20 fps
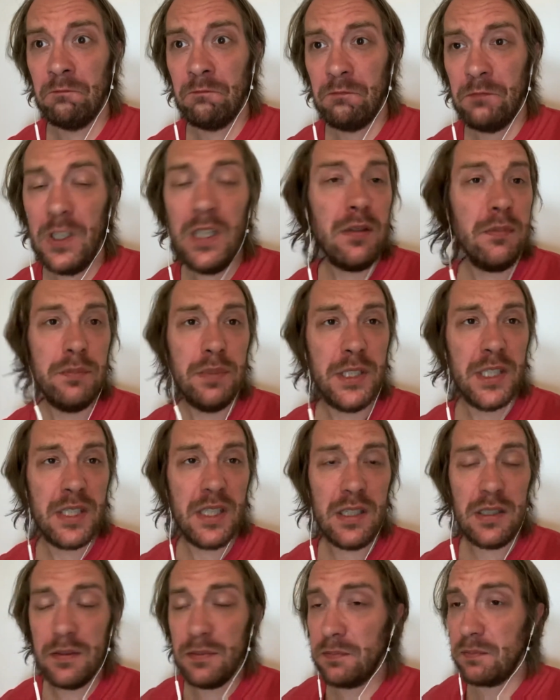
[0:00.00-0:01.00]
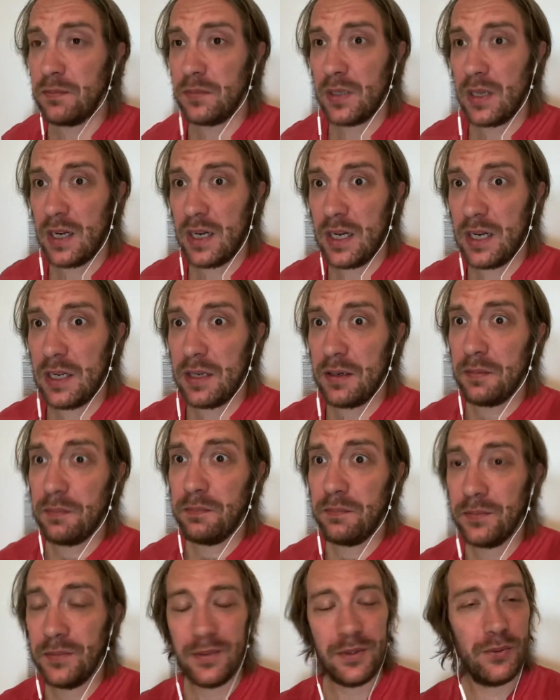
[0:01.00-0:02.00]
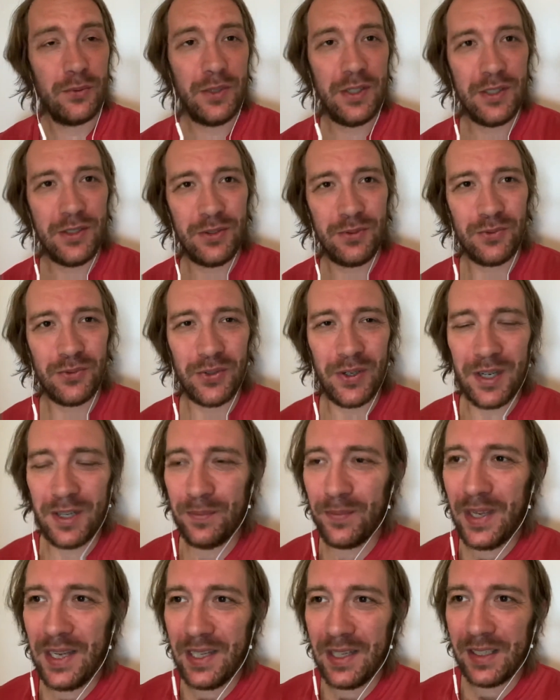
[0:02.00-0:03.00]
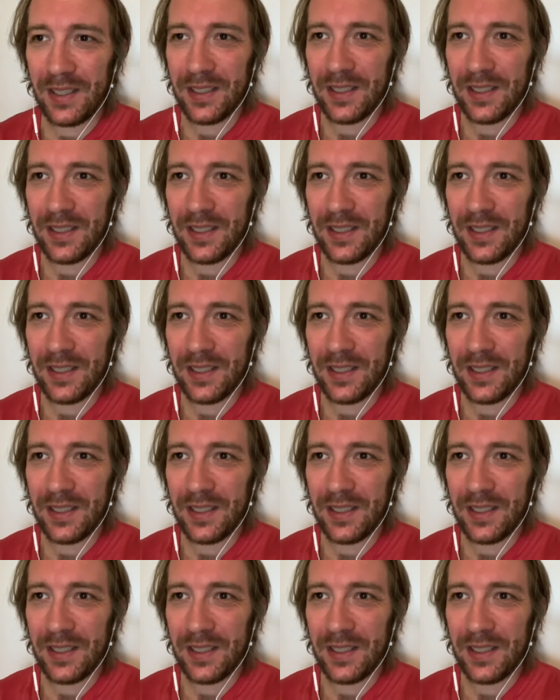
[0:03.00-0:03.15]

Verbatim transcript: yeah, still uh, want to try to make